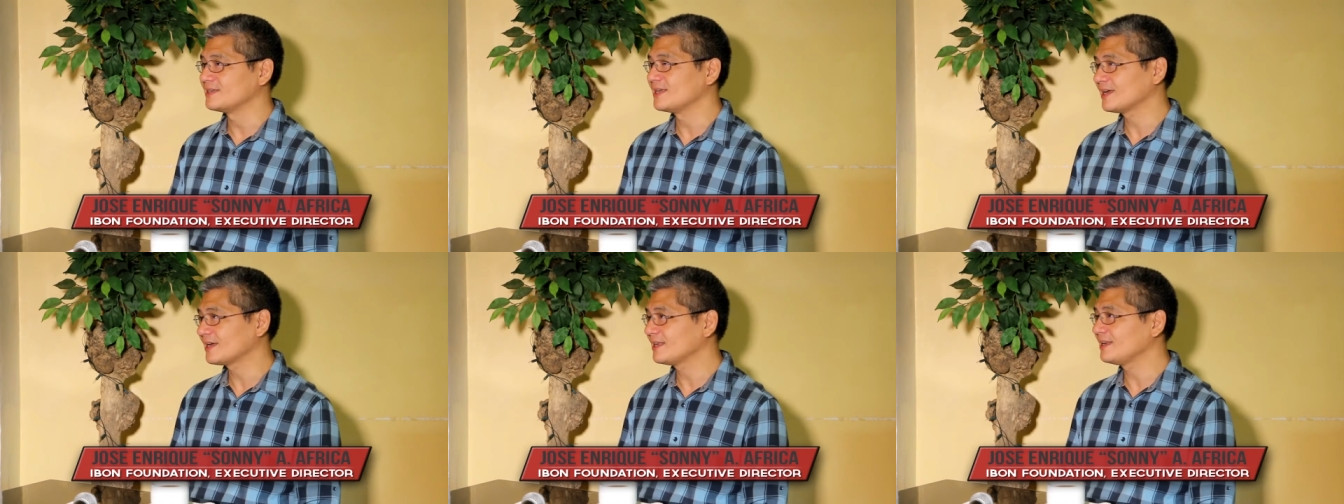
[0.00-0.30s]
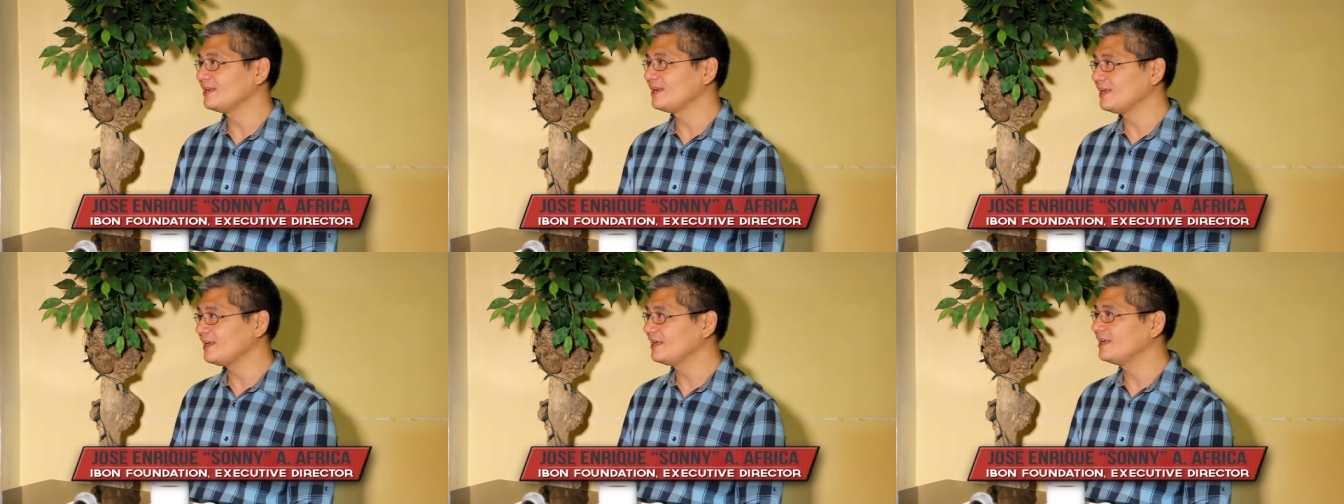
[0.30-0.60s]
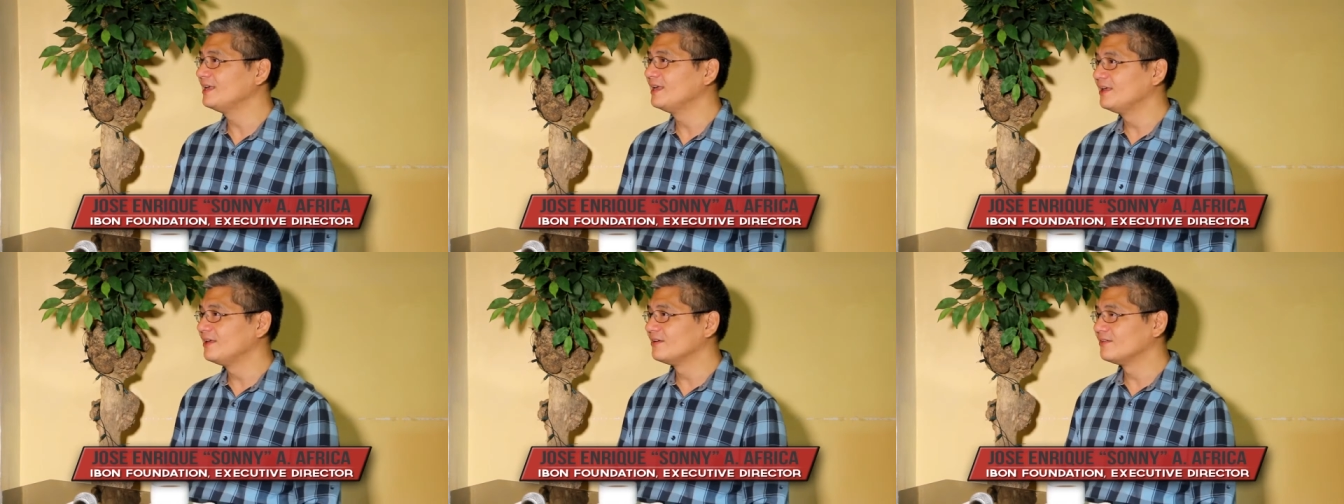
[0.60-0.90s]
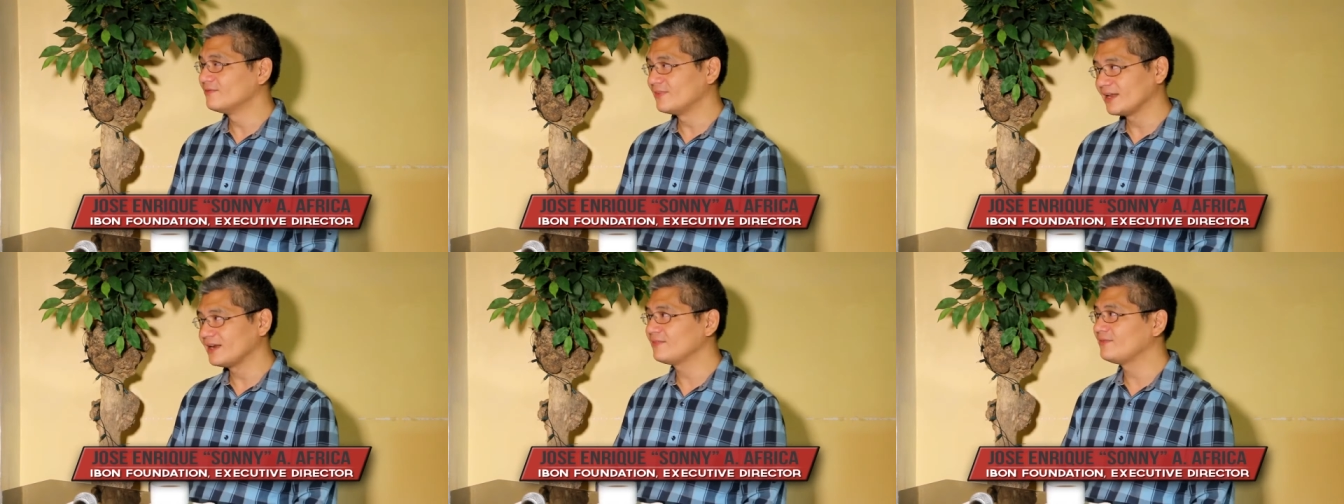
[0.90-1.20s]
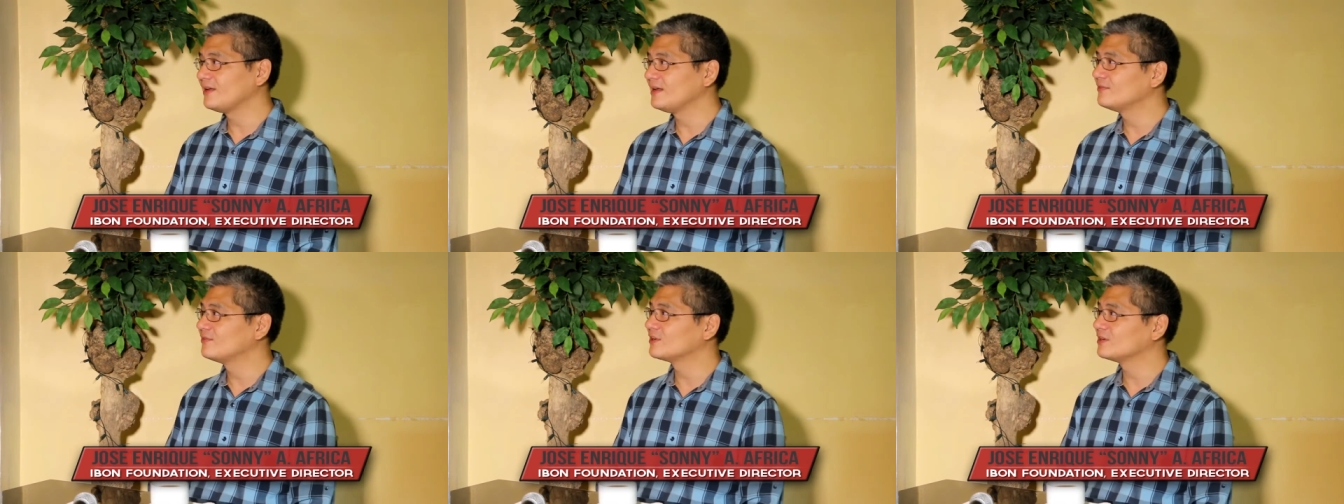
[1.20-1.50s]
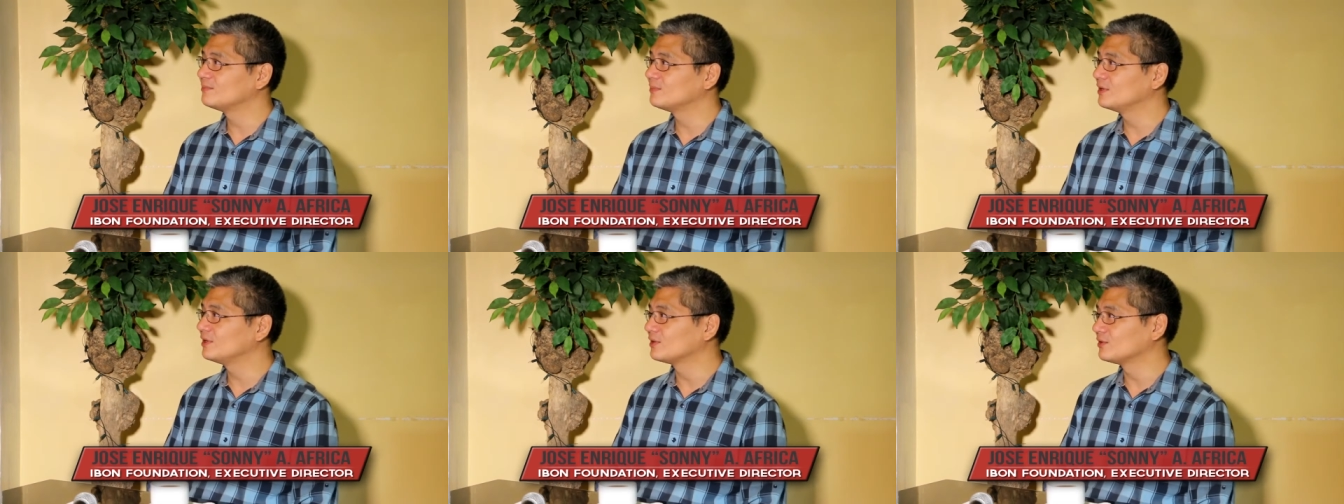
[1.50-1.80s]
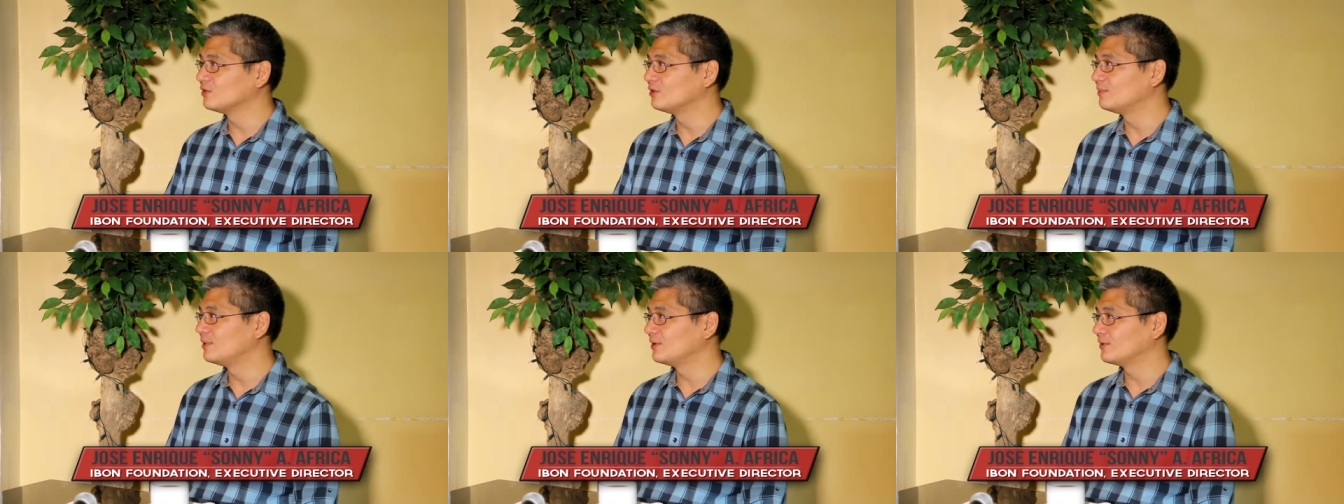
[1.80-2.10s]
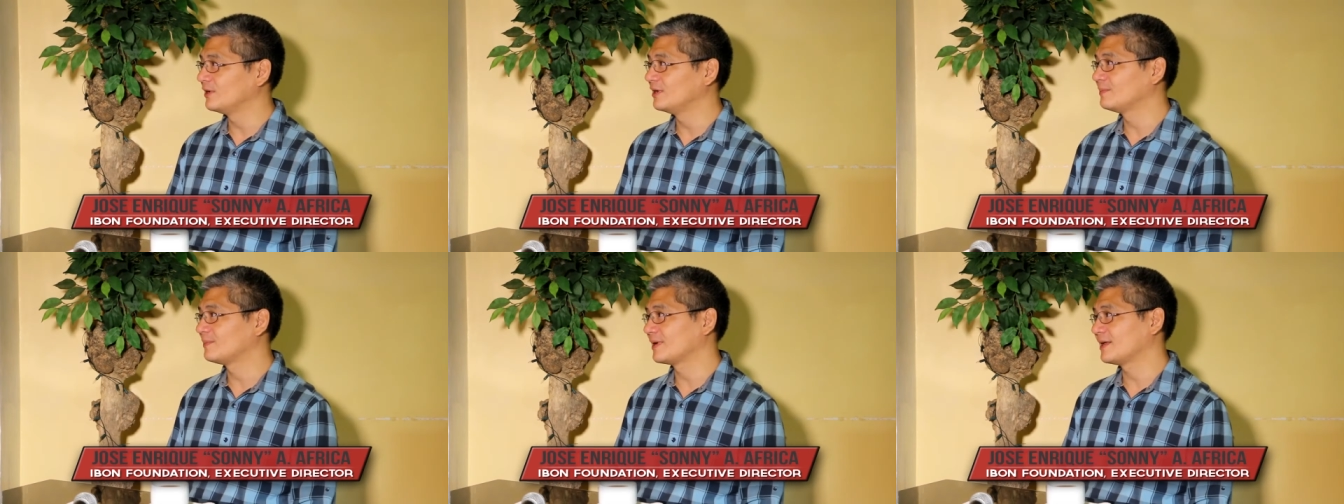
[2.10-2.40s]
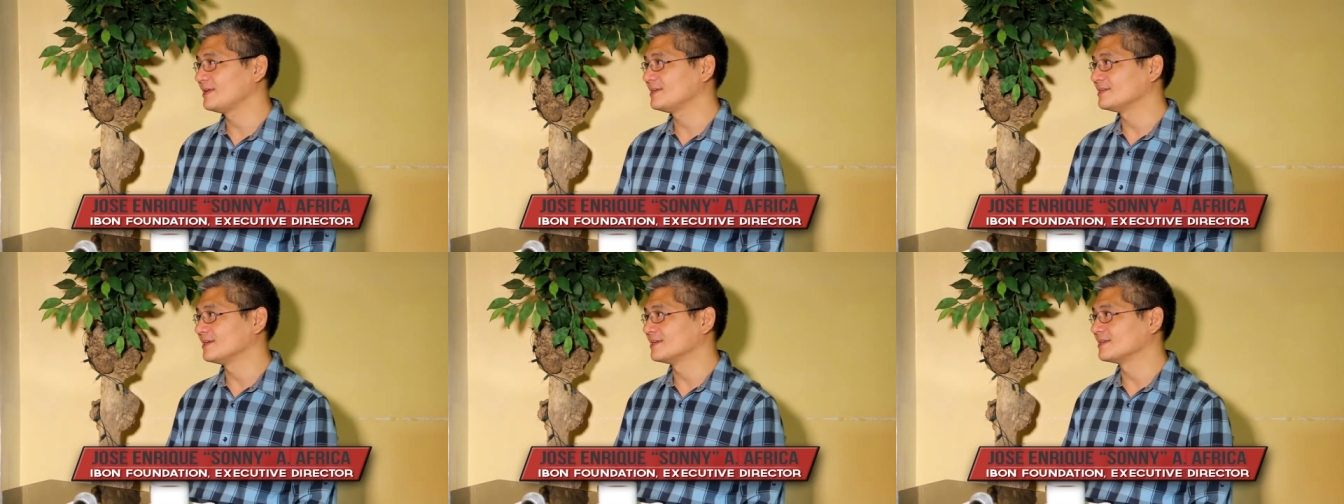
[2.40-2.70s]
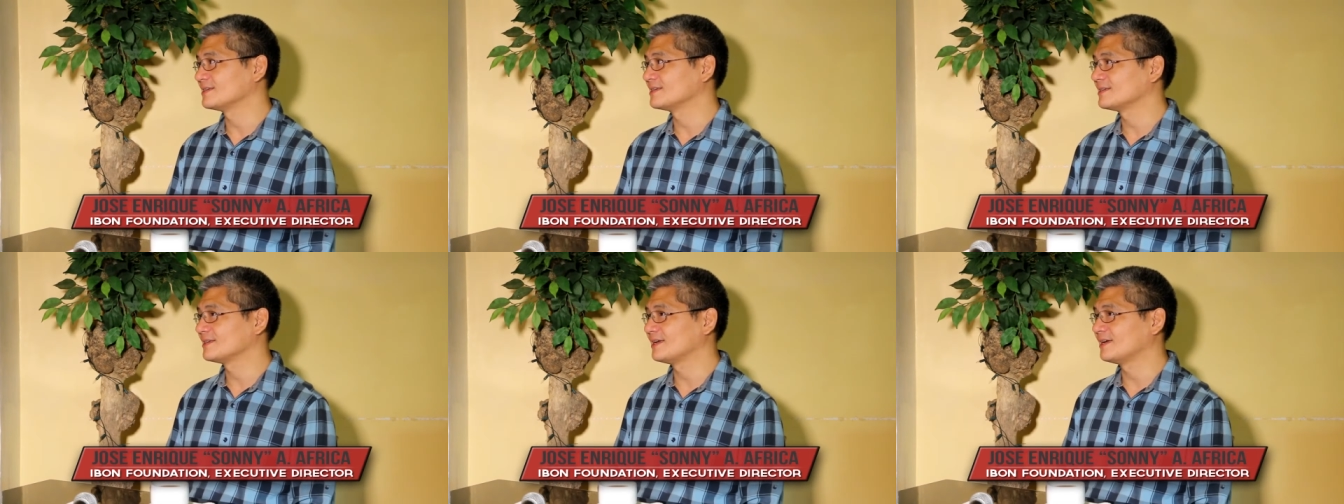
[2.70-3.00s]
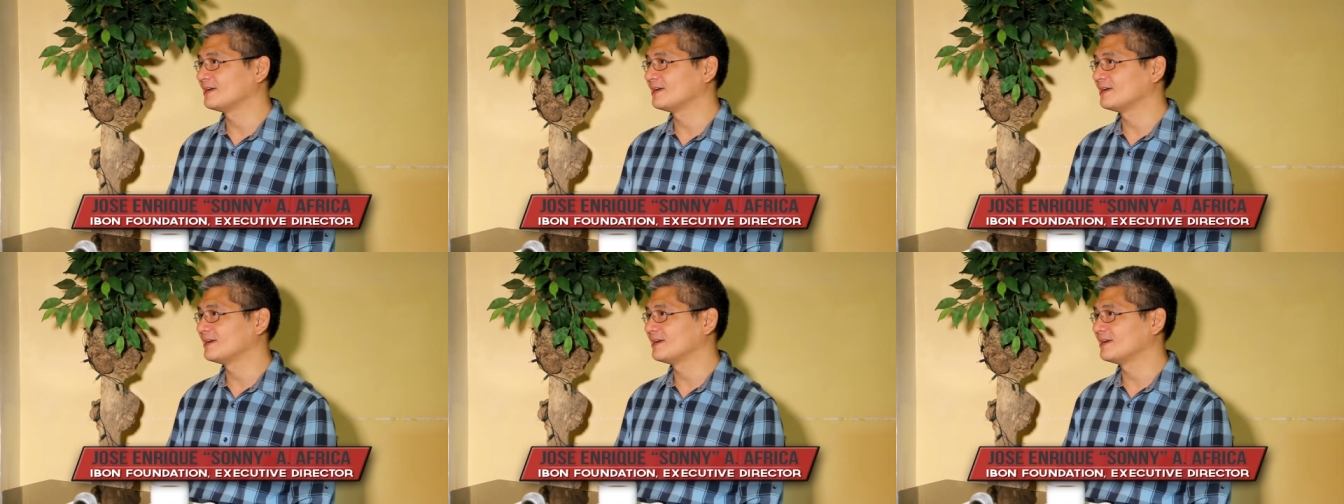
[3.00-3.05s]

Secondly, very favorable global oil prices. Mm.